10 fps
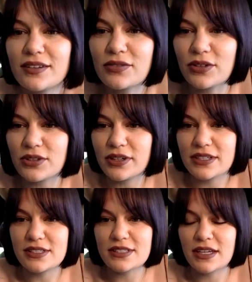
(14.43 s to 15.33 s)
what you
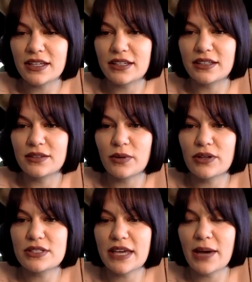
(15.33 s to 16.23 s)
guys are saying. Where
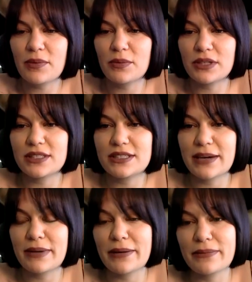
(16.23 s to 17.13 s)
is the album? We need the damn
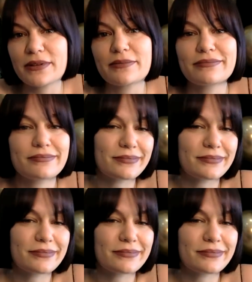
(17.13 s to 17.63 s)
album.